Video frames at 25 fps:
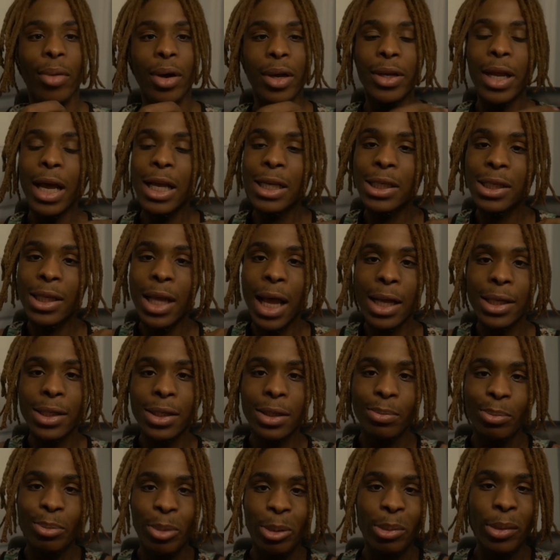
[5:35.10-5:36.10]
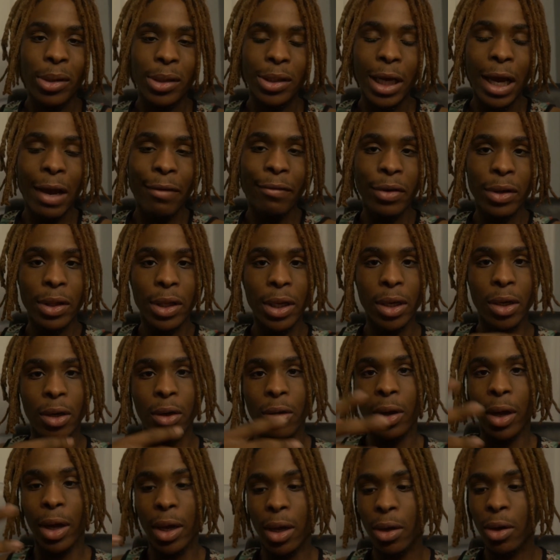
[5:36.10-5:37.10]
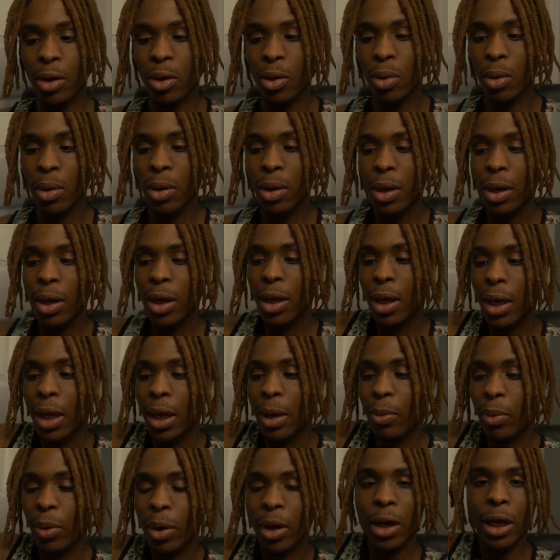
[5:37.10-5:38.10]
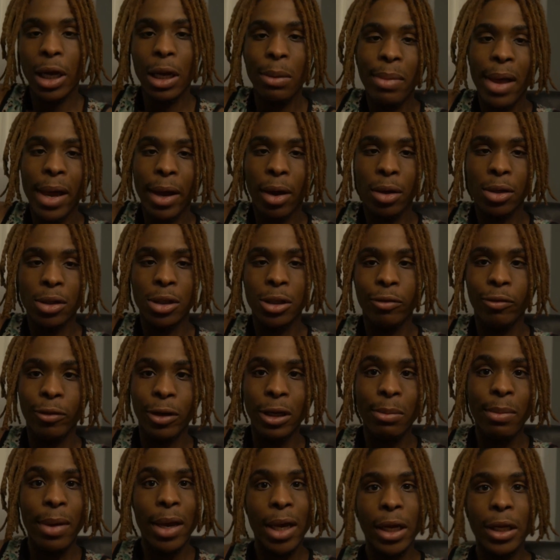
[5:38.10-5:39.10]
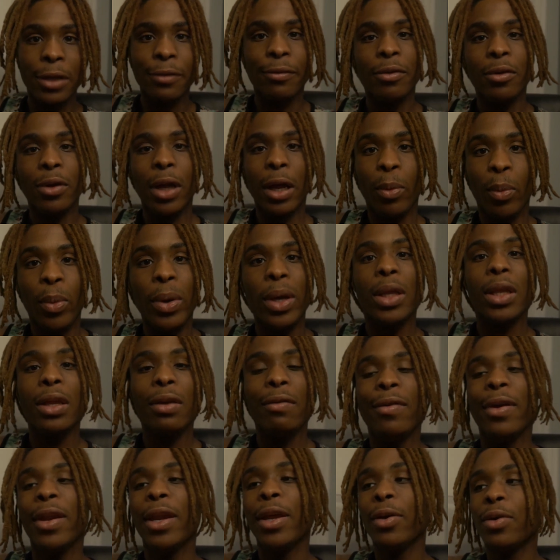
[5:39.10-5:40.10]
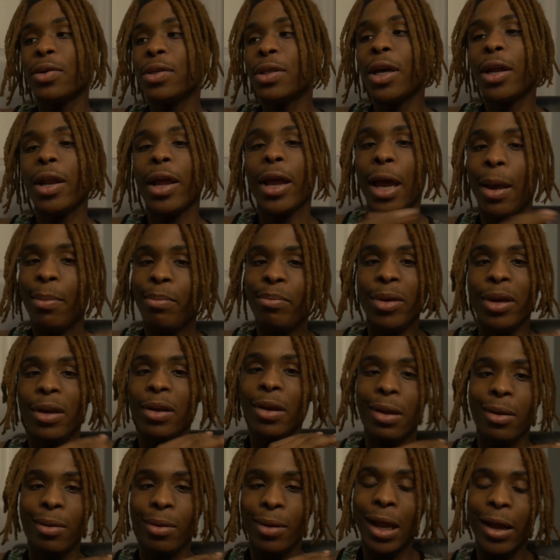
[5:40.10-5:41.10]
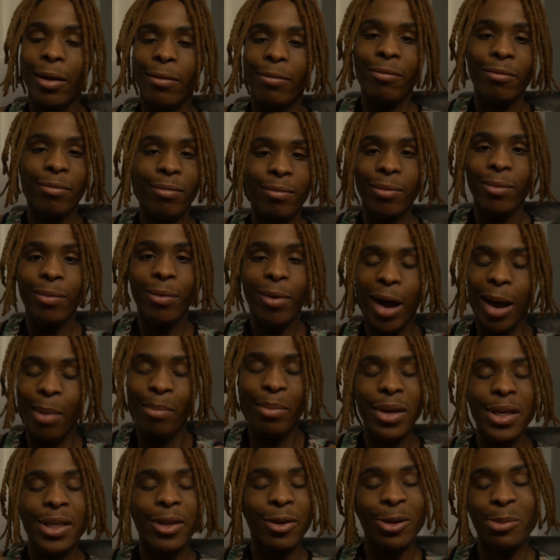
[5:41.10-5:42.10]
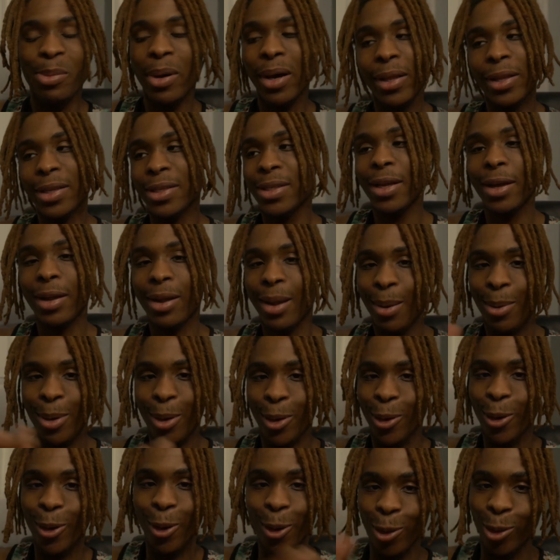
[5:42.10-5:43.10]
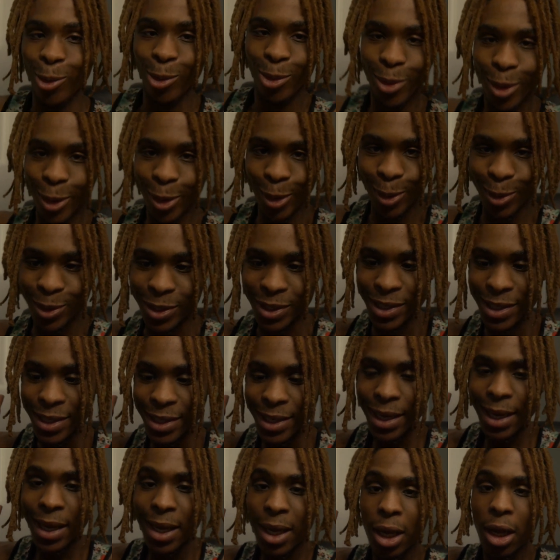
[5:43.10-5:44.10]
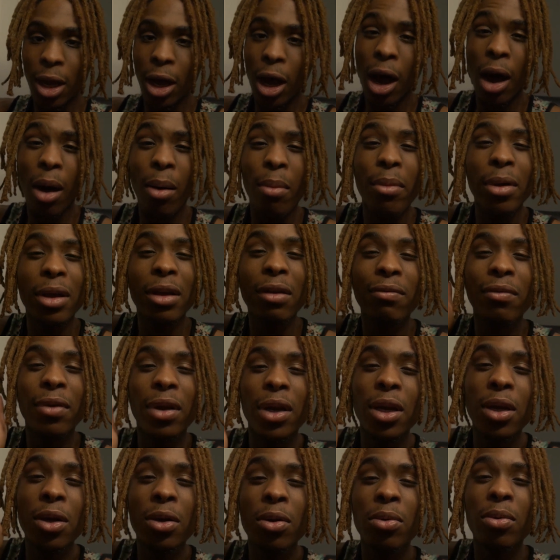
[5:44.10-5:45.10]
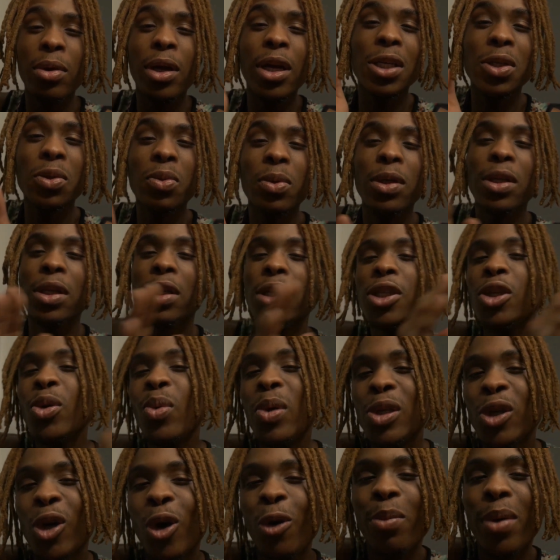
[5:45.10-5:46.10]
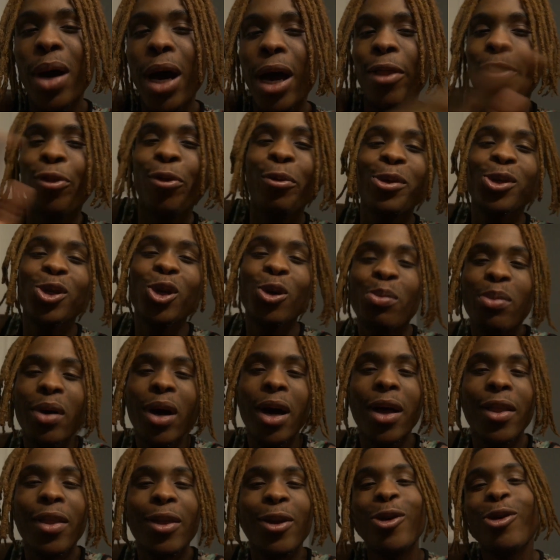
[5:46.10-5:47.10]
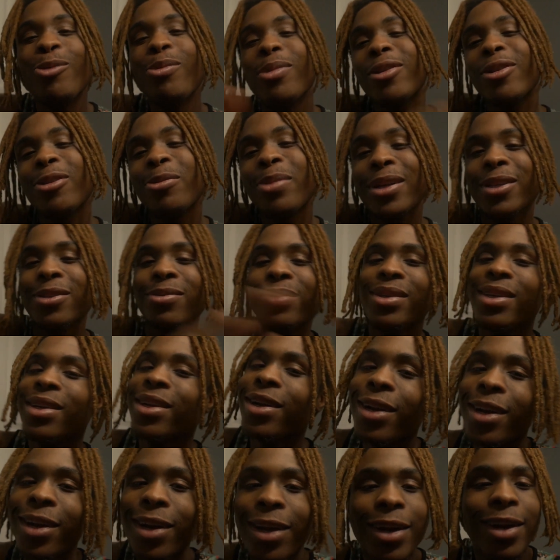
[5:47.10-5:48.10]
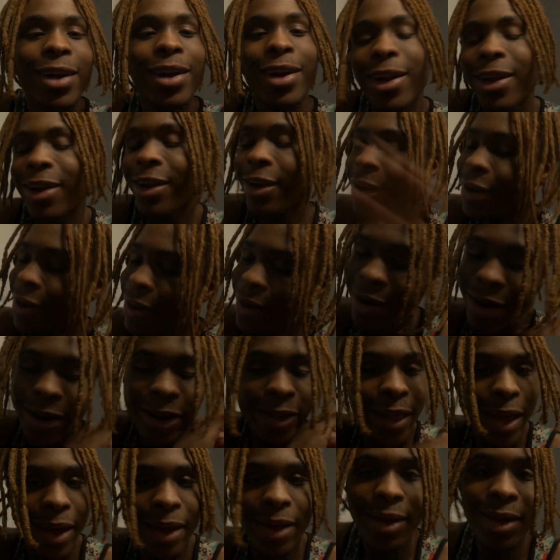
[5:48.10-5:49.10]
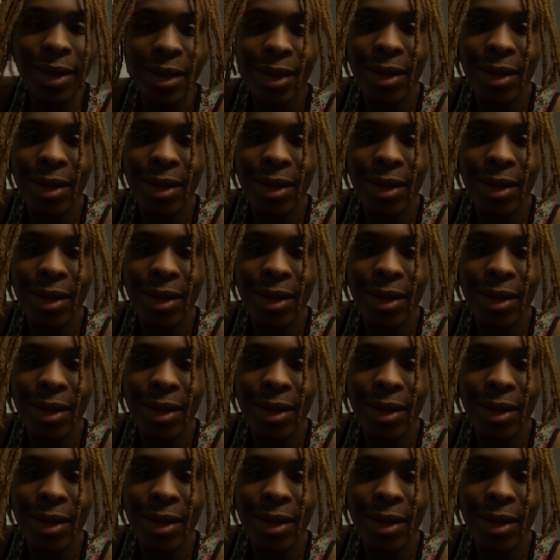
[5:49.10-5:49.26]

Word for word: But that's that's pretty much everything though. Like you know, like we're gonna get back onto really making this for like weekly videos now. Like I'm being like I'm being serious about this now. No, no, just I'll make a video next week, and two weeks go by, three weeks go by, then a whole month go back to it. No, no, no, no, no, no, none of that.